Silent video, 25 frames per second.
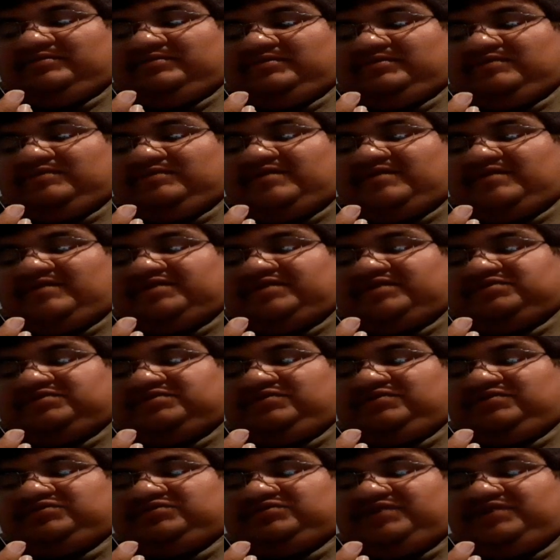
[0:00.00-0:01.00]
We get 2
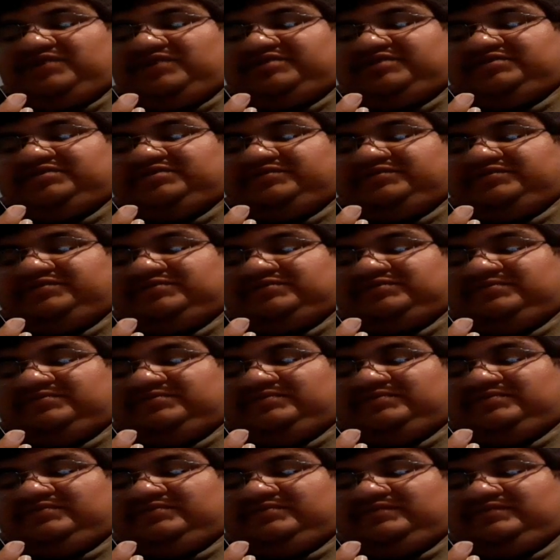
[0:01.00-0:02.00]
grade 2s.
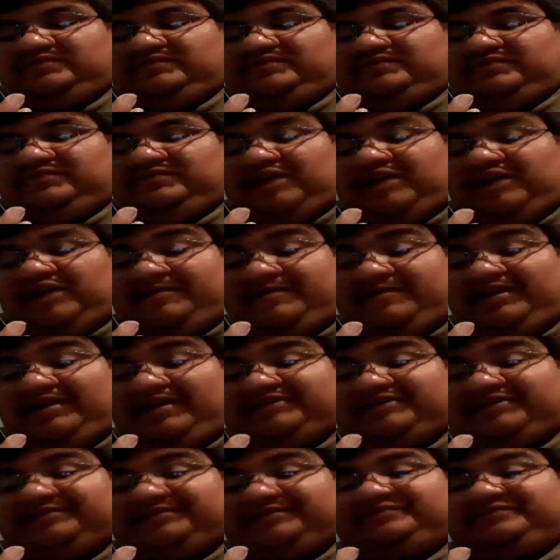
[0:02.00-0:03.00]
That would be
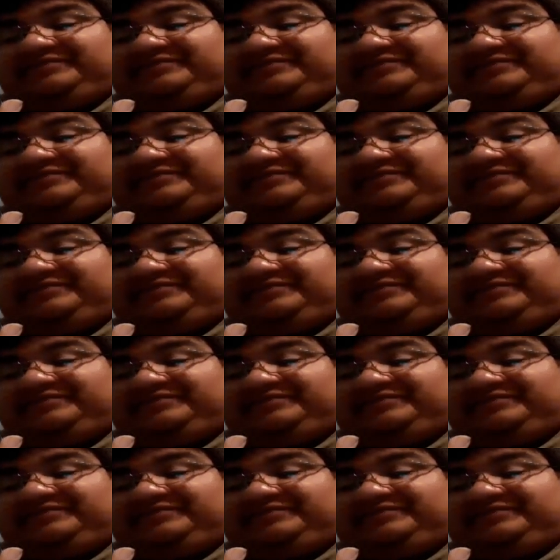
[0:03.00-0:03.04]
awesome.